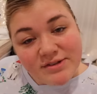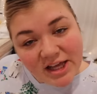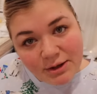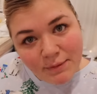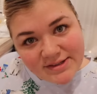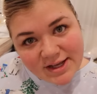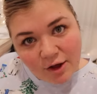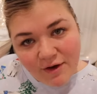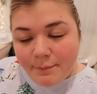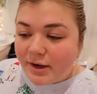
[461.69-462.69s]
been telling
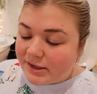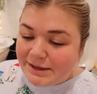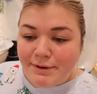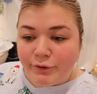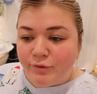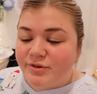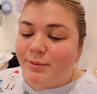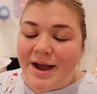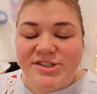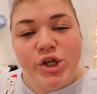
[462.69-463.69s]
myself I'm gonna clean my room for the
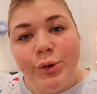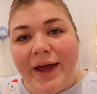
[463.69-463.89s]
past two